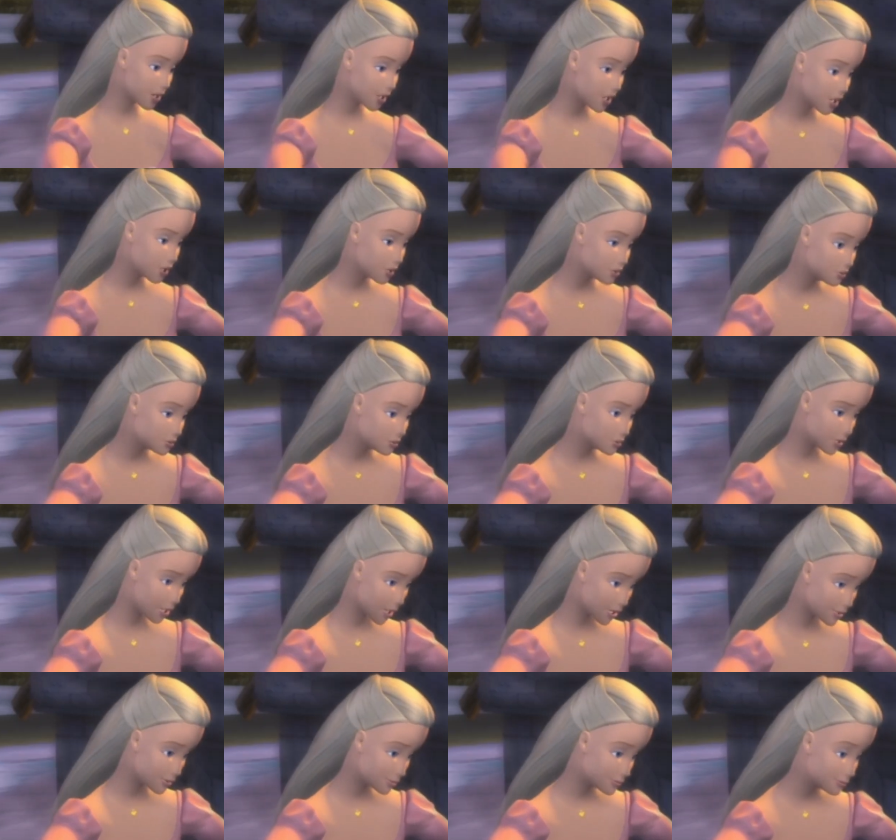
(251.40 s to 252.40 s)
Oh,
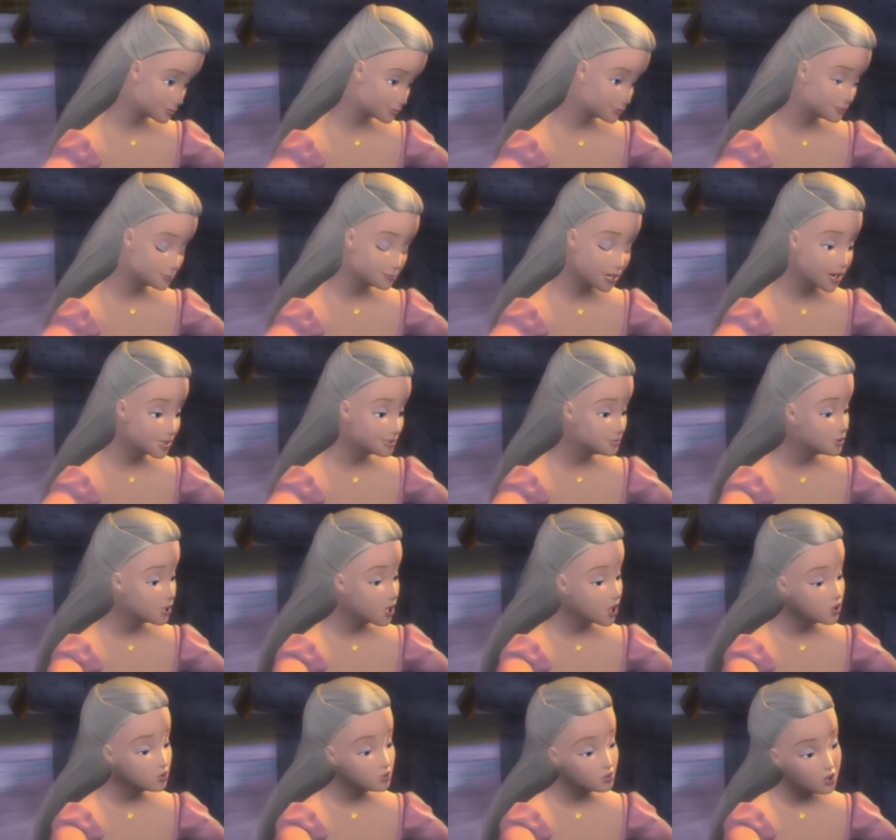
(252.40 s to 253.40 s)
my
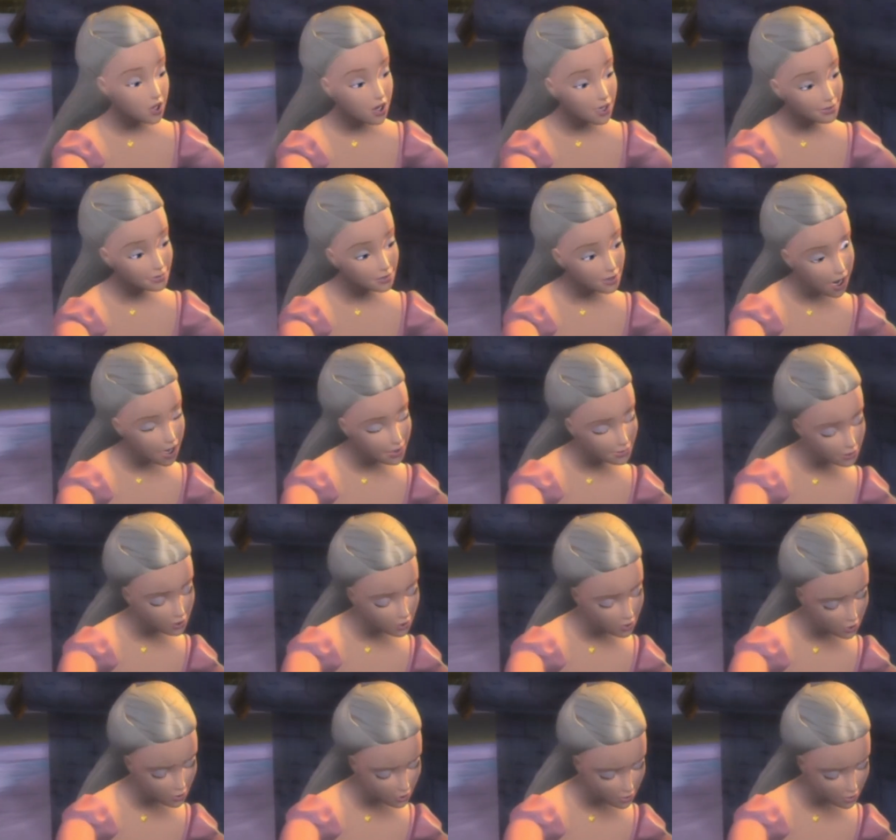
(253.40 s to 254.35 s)
poor Nutcracker.